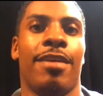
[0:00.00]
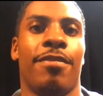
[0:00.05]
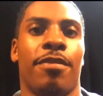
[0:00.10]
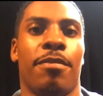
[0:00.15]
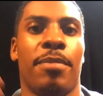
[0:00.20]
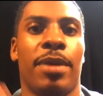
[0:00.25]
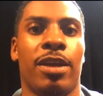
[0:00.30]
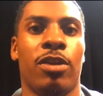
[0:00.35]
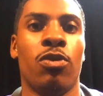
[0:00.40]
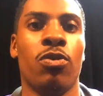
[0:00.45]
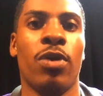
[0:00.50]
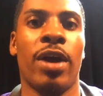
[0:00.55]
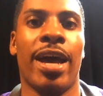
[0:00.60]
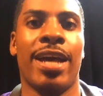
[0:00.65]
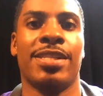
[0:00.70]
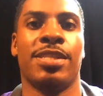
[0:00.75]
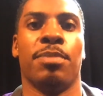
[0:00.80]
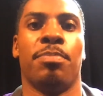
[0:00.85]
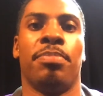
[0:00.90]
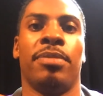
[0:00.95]
I mean, who has
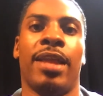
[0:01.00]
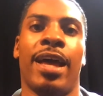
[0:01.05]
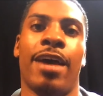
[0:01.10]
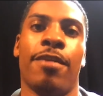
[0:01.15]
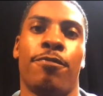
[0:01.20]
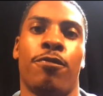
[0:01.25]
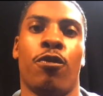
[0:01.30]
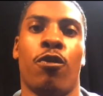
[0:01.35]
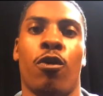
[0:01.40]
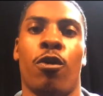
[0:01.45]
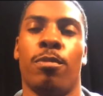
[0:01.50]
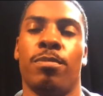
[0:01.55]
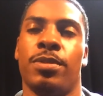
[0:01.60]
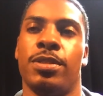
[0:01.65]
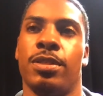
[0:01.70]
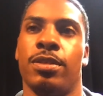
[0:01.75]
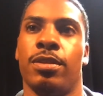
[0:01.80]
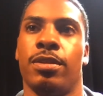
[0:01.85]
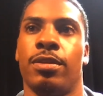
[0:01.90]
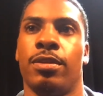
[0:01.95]
the platform
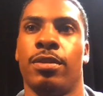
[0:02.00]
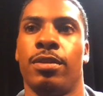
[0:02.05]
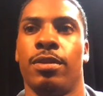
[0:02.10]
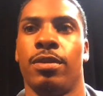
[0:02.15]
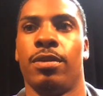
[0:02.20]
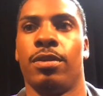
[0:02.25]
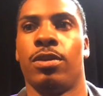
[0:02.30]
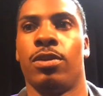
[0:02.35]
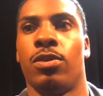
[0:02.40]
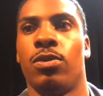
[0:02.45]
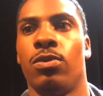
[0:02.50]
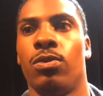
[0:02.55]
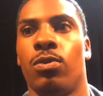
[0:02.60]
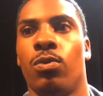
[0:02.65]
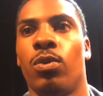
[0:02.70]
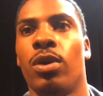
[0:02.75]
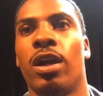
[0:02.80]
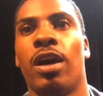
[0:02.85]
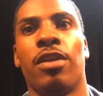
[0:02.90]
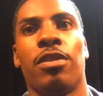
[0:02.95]

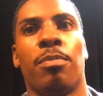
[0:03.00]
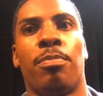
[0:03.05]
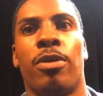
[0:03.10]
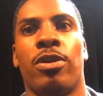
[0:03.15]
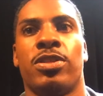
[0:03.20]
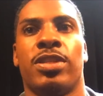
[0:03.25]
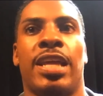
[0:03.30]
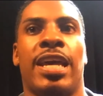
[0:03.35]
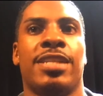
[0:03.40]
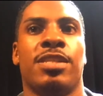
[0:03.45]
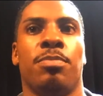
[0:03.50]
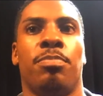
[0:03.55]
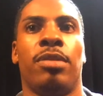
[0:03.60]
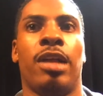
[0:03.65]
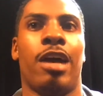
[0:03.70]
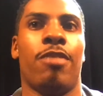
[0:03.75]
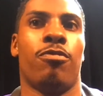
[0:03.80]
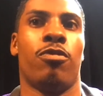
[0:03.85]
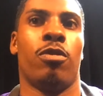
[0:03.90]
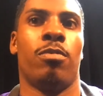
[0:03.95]
what other person has a
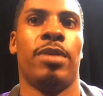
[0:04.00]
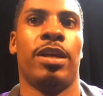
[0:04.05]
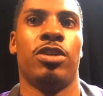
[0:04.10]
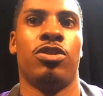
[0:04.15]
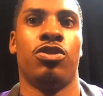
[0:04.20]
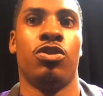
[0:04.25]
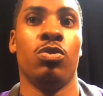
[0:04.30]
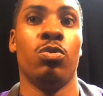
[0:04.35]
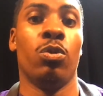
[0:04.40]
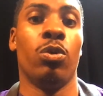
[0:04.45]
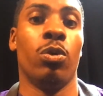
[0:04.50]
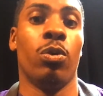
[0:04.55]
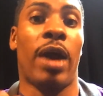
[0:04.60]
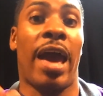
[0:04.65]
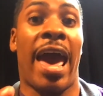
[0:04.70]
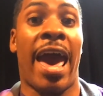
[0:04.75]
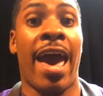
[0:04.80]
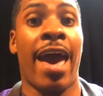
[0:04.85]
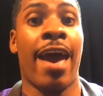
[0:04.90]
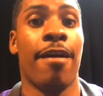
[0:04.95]
platform that you will
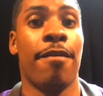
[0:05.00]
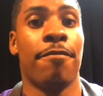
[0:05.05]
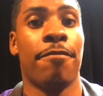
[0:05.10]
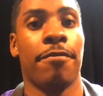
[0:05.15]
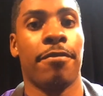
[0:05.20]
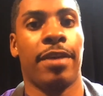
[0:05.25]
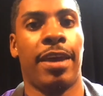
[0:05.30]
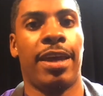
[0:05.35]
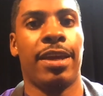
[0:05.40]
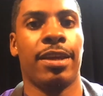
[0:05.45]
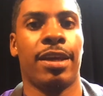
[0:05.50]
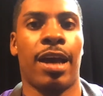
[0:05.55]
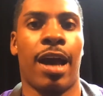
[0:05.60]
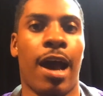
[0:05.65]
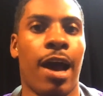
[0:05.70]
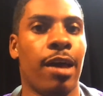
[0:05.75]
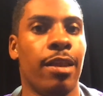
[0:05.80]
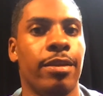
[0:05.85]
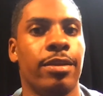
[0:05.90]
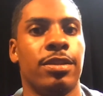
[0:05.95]
have in
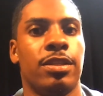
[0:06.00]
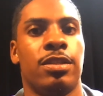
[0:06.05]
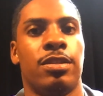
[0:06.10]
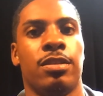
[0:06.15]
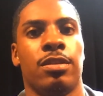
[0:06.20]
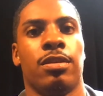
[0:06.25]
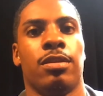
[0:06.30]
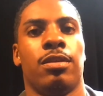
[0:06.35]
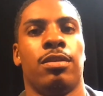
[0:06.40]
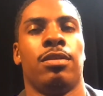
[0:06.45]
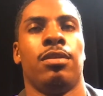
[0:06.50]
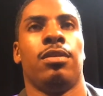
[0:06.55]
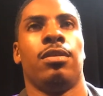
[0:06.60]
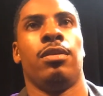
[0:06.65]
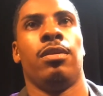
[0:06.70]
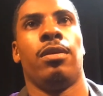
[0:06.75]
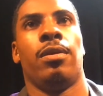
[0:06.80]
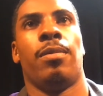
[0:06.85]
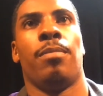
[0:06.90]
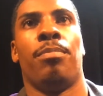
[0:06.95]
college to
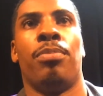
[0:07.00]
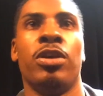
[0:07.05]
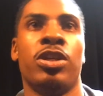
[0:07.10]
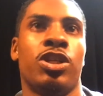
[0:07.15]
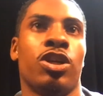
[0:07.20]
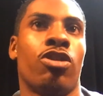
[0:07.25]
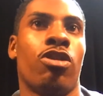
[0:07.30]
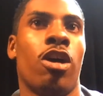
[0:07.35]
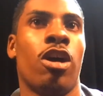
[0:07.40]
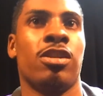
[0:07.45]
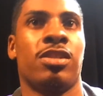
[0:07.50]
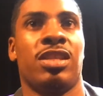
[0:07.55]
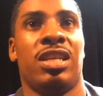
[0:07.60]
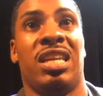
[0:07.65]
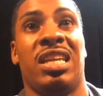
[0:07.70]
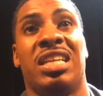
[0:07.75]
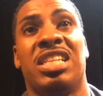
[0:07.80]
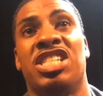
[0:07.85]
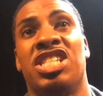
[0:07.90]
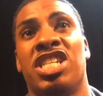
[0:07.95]
push across an
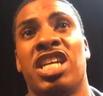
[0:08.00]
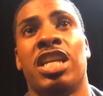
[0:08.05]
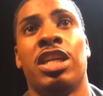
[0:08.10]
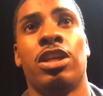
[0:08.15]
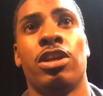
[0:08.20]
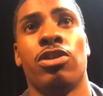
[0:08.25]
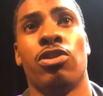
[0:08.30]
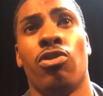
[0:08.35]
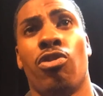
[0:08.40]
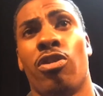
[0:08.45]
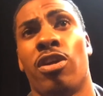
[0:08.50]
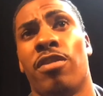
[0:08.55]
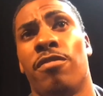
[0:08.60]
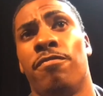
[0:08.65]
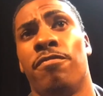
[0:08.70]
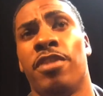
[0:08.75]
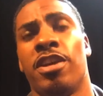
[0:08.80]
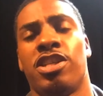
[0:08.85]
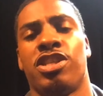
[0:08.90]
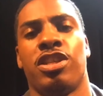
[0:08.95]
agenda or a
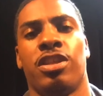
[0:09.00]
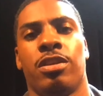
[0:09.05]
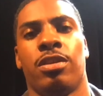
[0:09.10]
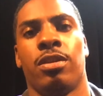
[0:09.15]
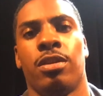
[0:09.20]
vision